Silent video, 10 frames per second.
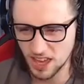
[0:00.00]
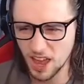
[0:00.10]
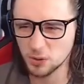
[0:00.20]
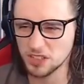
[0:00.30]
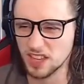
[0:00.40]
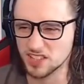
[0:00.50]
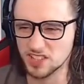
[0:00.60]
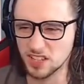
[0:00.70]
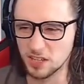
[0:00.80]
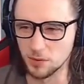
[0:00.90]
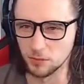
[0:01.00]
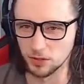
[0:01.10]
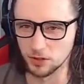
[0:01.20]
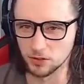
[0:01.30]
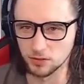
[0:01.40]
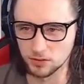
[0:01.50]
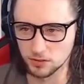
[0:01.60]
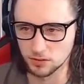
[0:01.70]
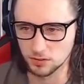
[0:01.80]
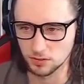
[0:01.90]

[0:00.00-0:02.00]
What the hell did that sticky bomb do?